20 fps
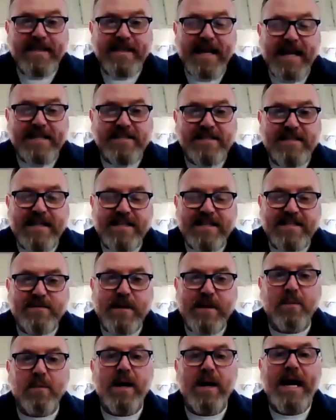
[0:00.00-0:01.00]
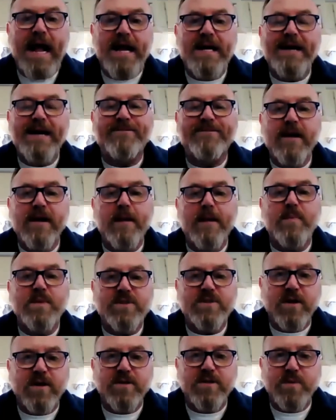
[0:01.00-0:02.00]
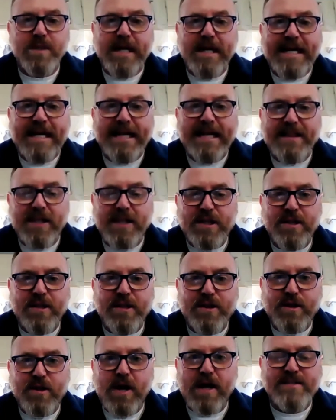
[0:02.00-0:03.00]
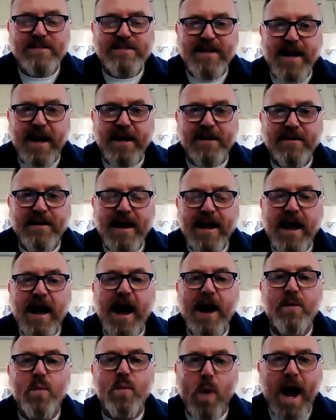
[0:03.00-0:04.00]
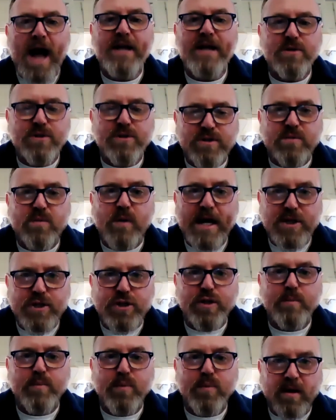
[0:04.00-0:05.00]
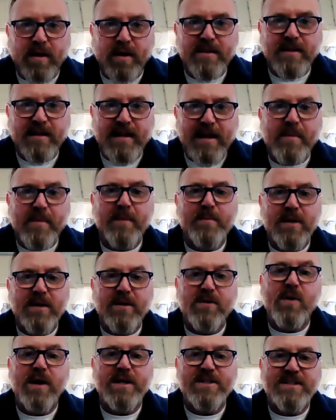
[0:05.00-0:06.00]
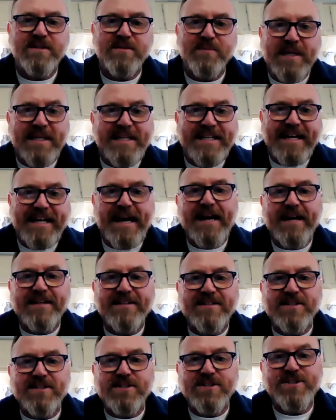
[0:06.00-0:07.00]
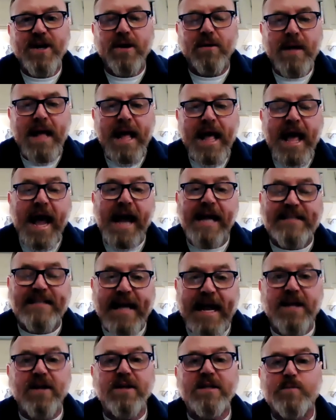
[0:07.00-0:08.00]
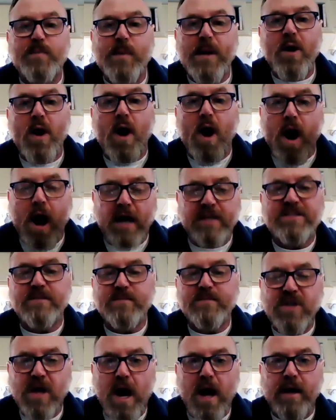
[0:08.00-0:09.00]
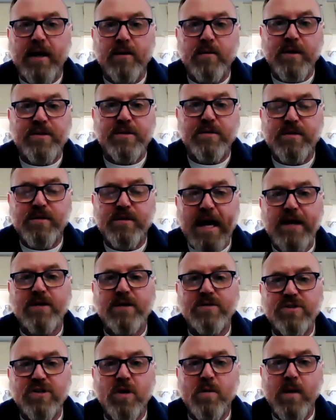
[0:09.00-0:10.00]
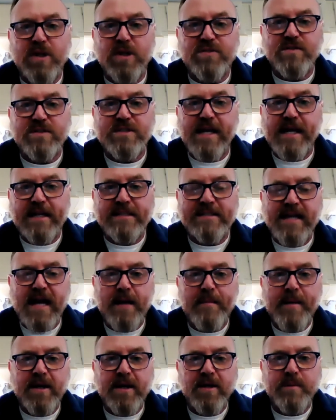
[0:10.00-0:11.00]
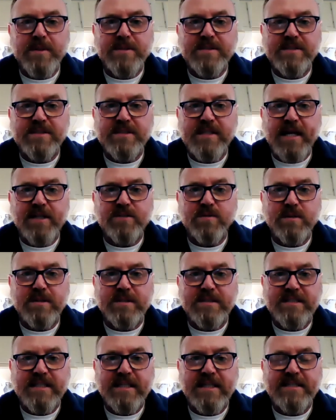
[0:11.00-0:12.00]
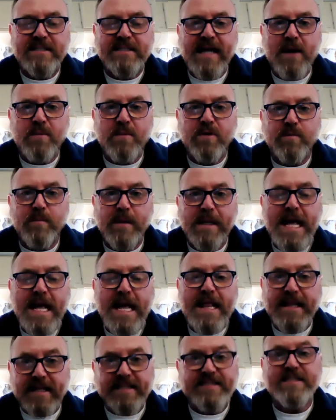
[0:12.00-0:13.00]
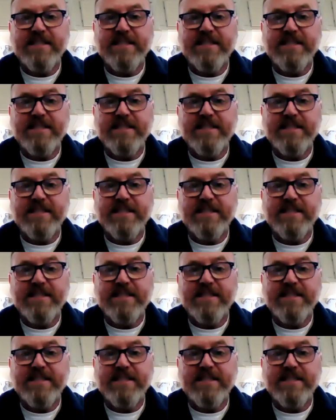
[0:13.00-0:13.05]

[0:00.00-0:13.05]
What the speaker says: that's how we're going to end every episode, is we're going to get the thoughts on why you should write your book. I think that might be a question we need to add into this show. Hey, Daniel, it's been awesome talking with you. Thank you so much for taking time out of your busy schedule and sitting down with me. This